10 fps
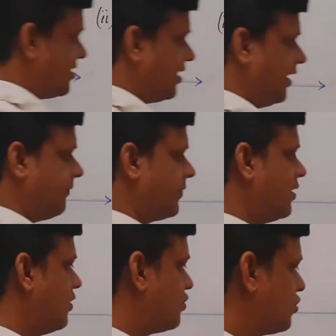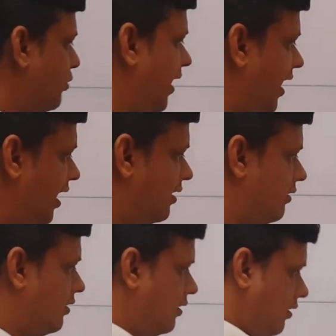3. So we
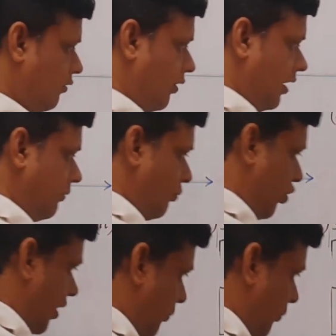get one more